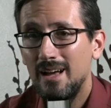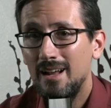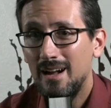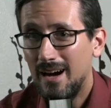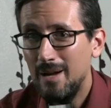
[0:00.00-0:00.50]

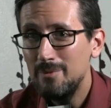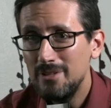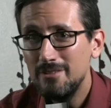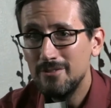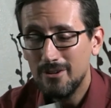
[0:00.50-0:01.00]
And I
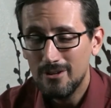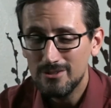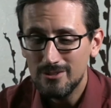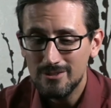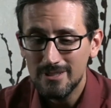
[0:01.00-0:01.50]
believe there are
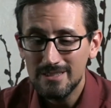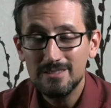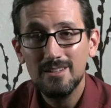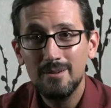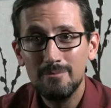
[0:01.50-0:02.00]
certainly
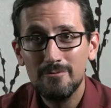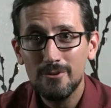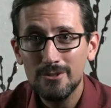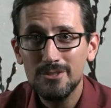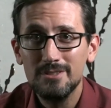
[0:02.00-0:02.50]
some
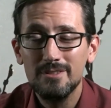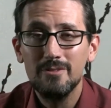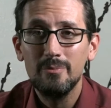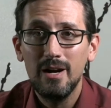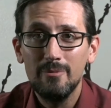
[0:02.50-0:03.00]
versions
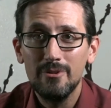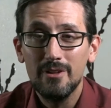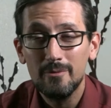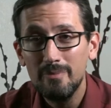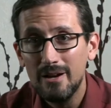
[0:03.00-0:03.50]
of the Bible
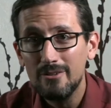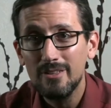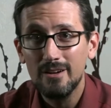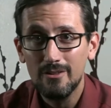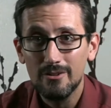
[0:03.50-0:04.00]
that are
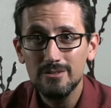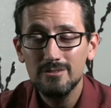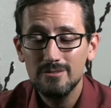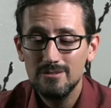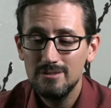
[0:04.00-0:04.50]
better than
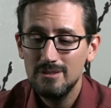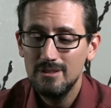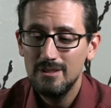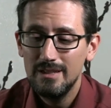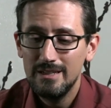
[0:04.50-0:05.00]
others,
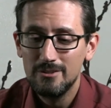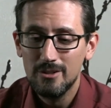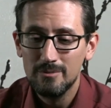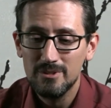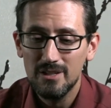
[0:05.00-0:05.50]
in
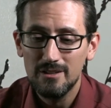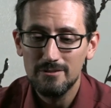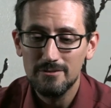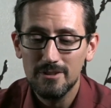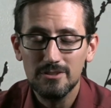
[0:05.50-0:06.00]
terms
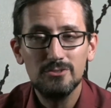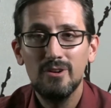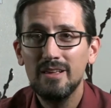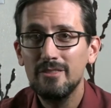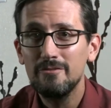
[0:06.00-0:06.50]
of the
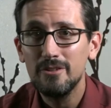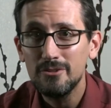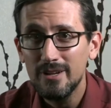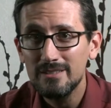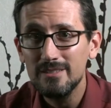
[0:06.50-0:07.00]
strength of the
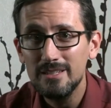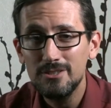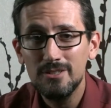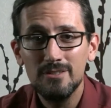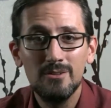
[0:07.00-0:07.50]

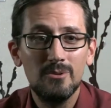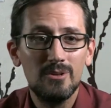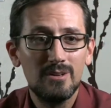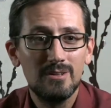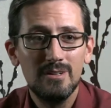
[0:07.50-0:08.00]
translation
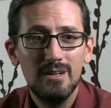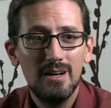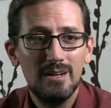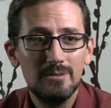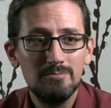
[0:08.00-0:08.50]
or
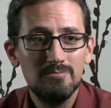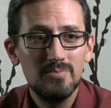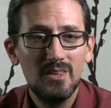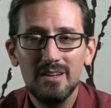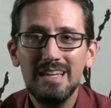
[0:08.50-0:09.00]

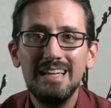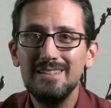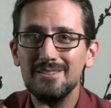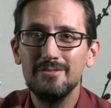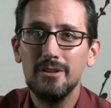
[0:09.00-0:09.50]
the
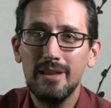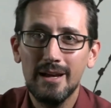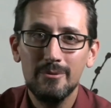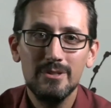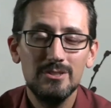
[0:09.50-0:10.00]
ease of the
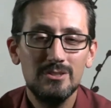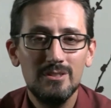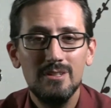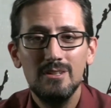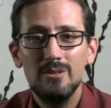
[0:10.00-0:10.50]

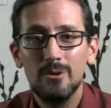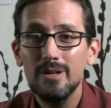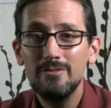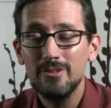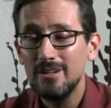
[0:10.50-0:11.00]
language
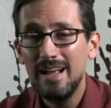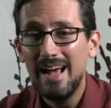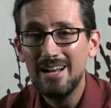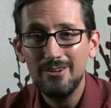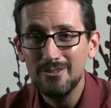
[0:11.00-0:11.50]
or even an
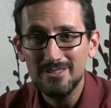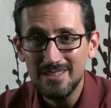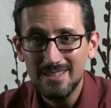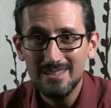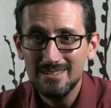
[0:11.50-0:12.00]

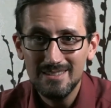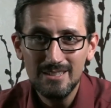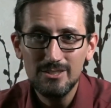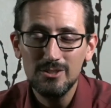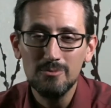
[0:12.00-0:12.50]
accuracy
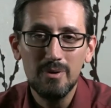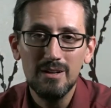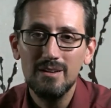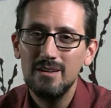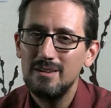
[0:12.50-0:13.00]
issue.
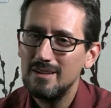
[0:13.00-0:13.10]
But